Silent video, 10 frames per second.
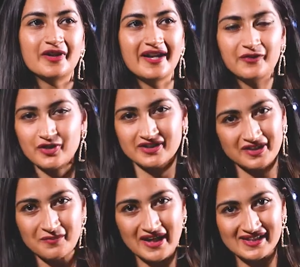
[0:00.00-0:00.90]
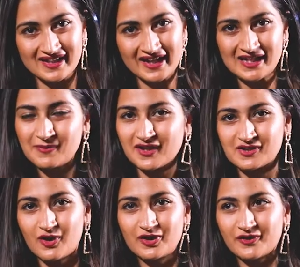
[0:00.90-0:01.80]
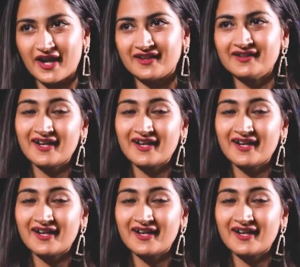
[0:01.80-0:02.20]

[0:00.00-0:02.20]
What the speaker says: it was an amazing experience altogether.